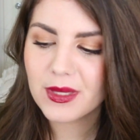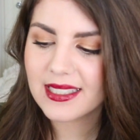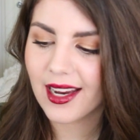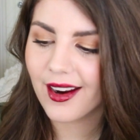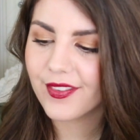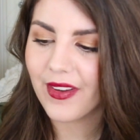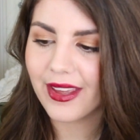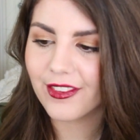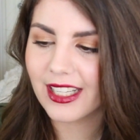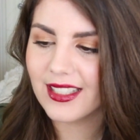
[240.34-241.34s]
mascara
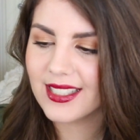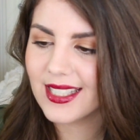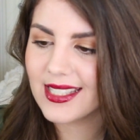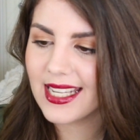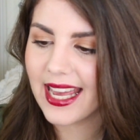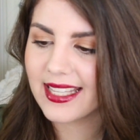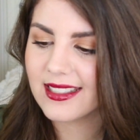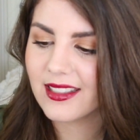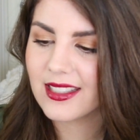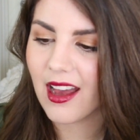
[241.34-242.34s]
favorite, and this is the
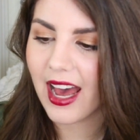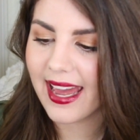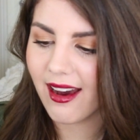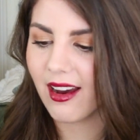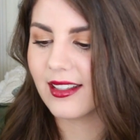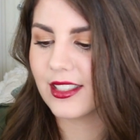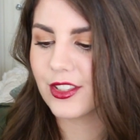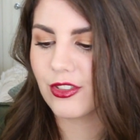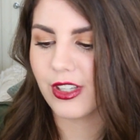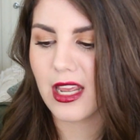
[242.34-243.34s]
Essence I Heart
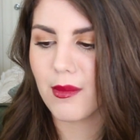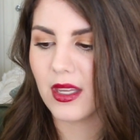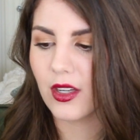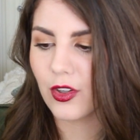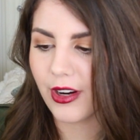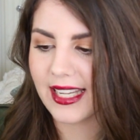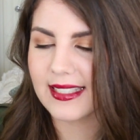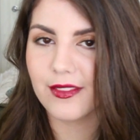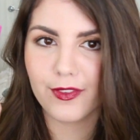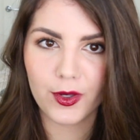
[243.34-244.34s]
Extreme
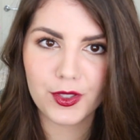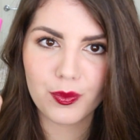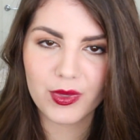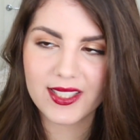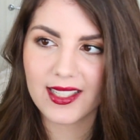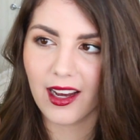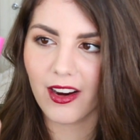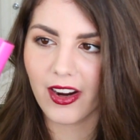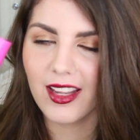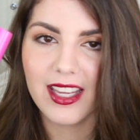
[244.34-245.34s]
Crazy Volume
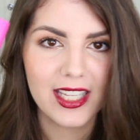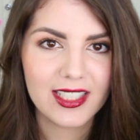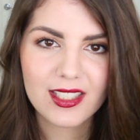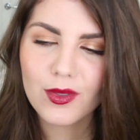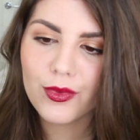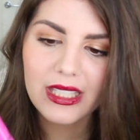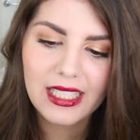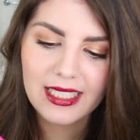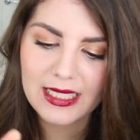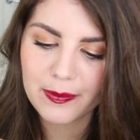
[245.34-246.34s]
Mascara. This is a
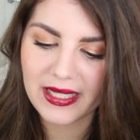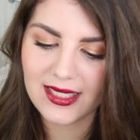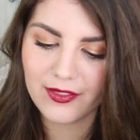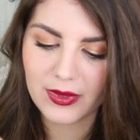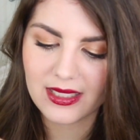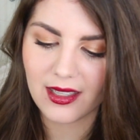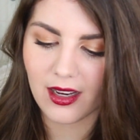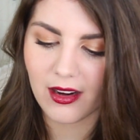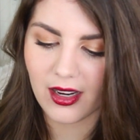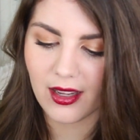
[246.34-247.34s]
really inexpensive
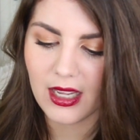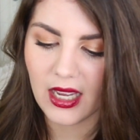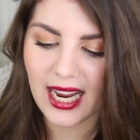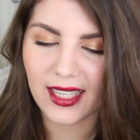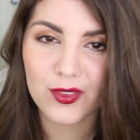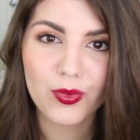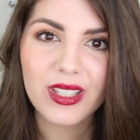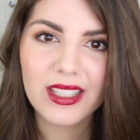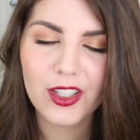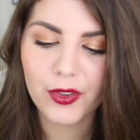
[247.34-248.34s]
mascara, and it's
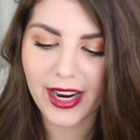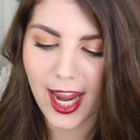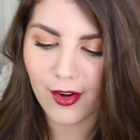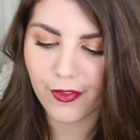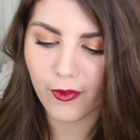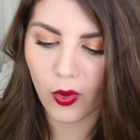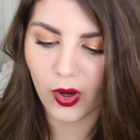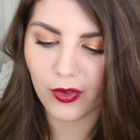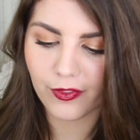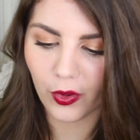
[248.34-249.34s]
really great
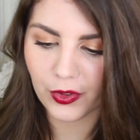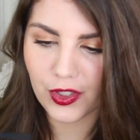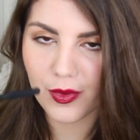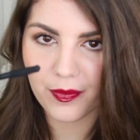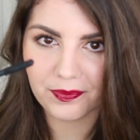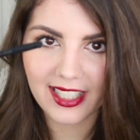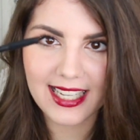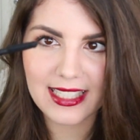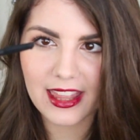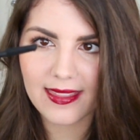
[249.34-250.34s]
for volume. It
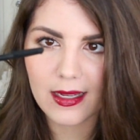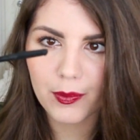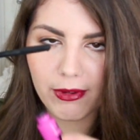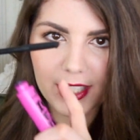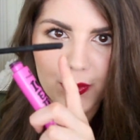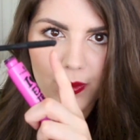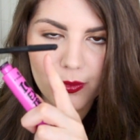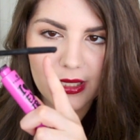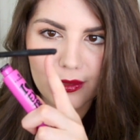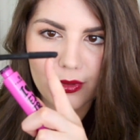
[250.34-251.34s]
has a thick brush with
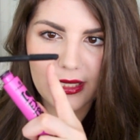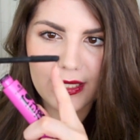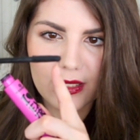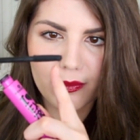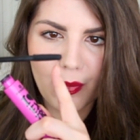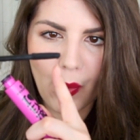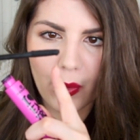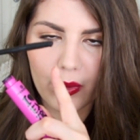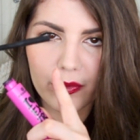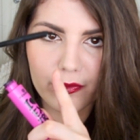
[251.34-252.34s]
really, really
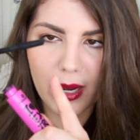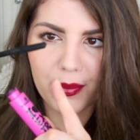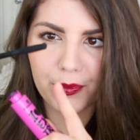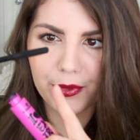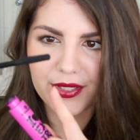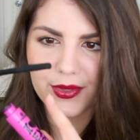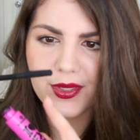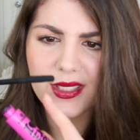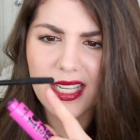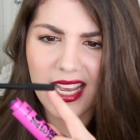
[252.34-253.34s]
small rubber
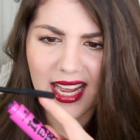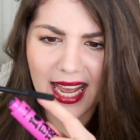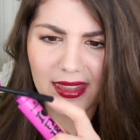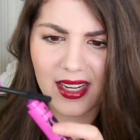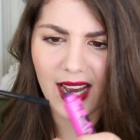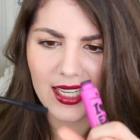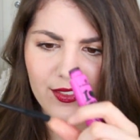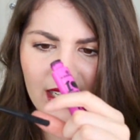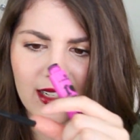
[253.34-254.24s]
bristles, and they're kind of